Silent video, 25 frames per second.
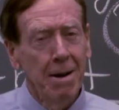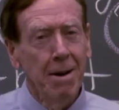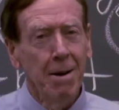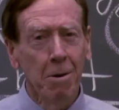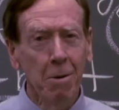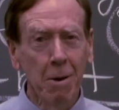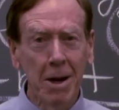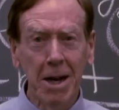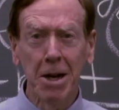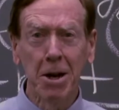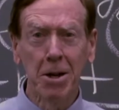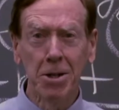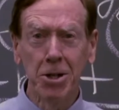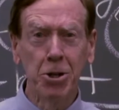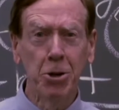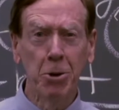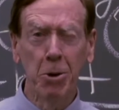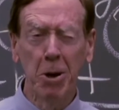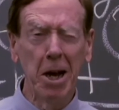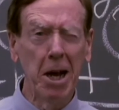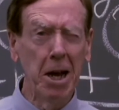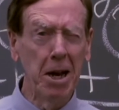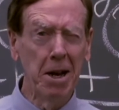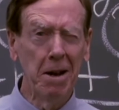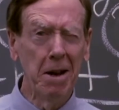We
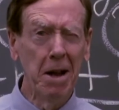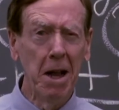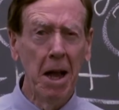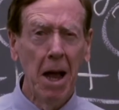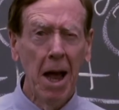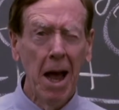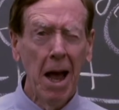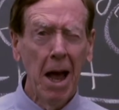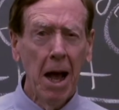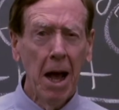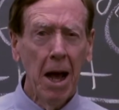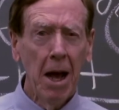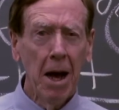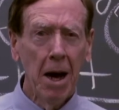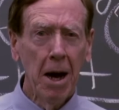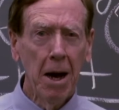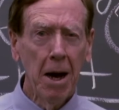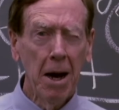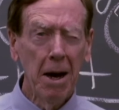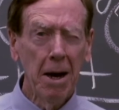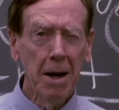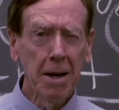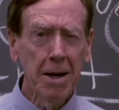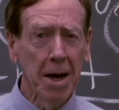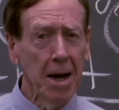enjoy it.
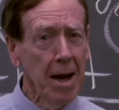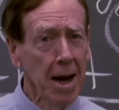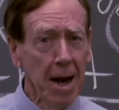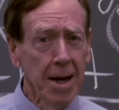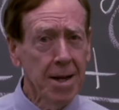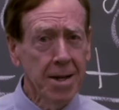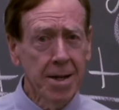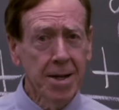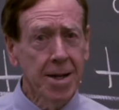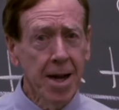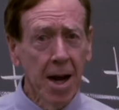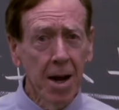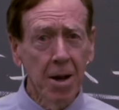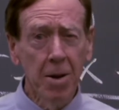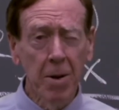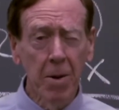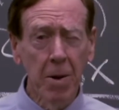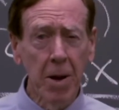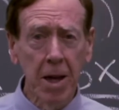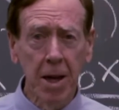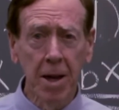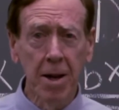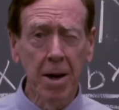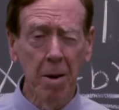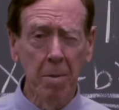Can I tell
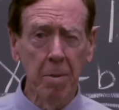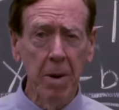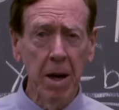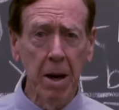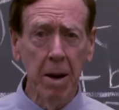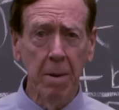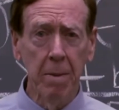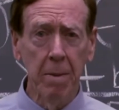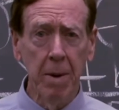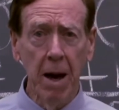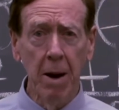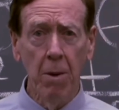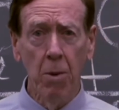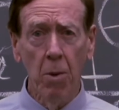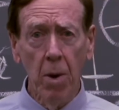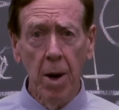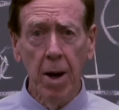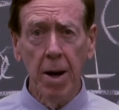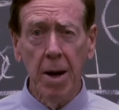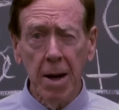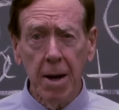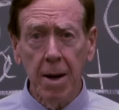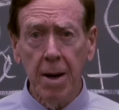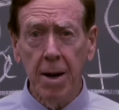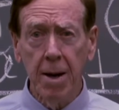you a little bit about
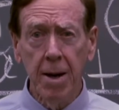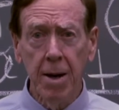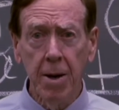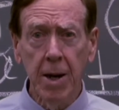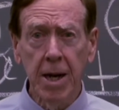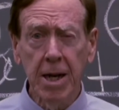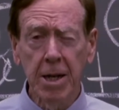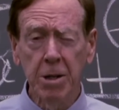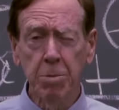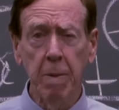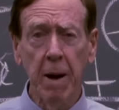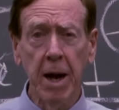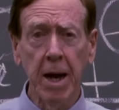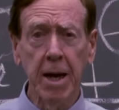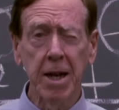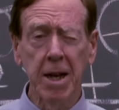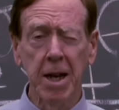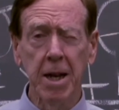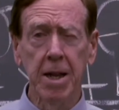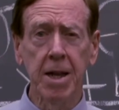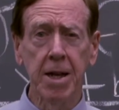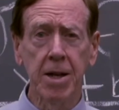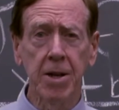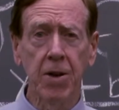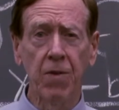what to expect
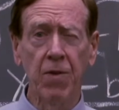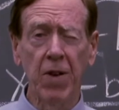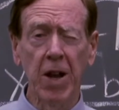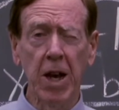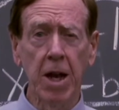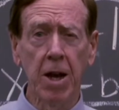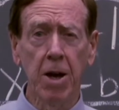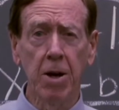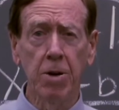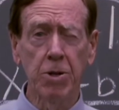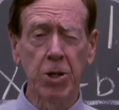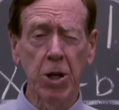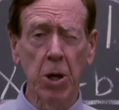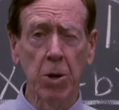in this video?